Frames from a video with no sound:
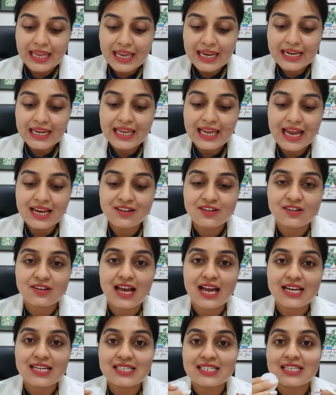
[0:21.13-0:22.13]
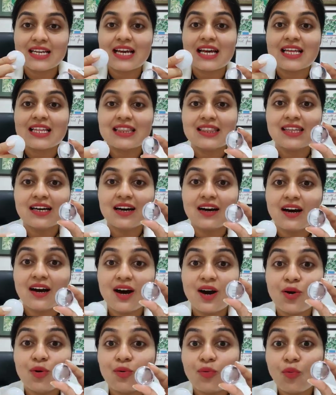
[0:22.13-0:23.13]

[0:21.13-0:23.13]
In cataract, the